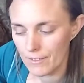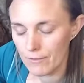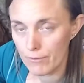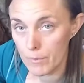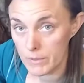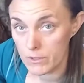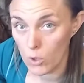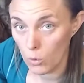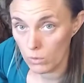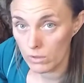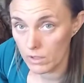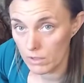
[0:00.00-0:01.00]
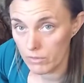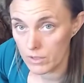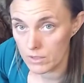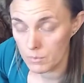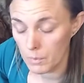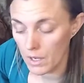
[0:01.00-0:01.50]
from a totally different
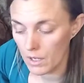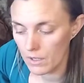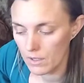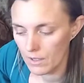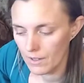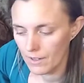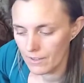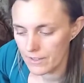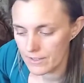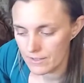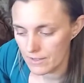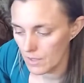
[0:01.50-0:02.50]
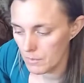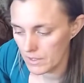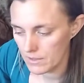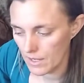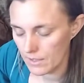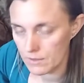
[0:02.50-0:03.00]
spot, the same
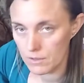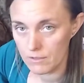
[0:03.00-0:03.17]
exact